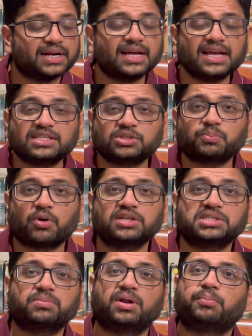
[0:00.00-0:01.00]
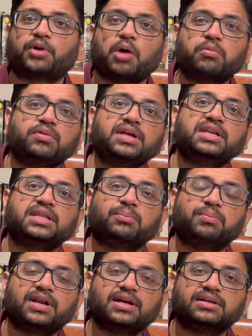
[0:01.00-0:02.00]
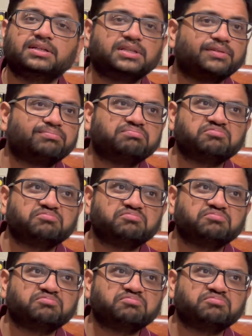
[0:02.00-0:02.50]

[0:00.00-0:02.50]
It's possible, probably in the